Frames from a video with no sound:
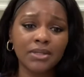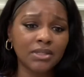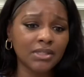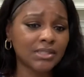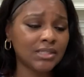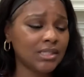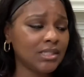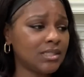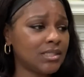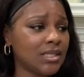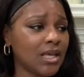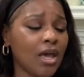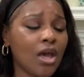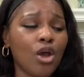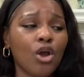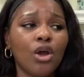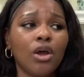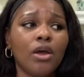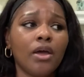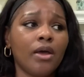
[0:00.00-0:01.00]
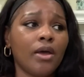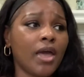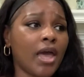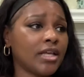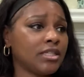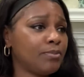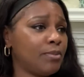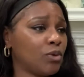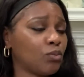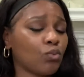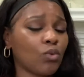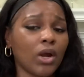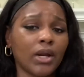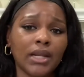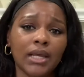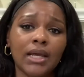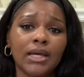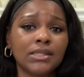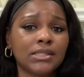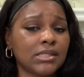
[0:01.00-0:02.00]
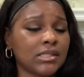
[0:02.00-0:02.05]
because has been running a